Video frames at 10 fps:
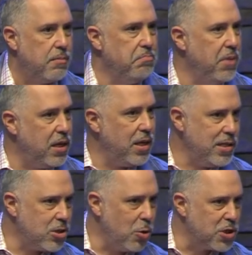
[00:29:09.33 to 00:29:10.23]

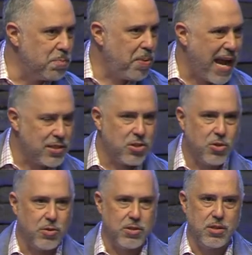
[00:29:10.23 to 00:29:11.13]
ministros,
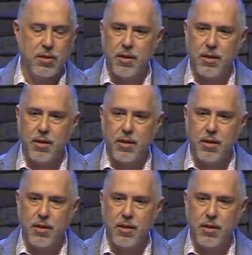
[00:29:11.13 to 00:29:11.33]
pastors,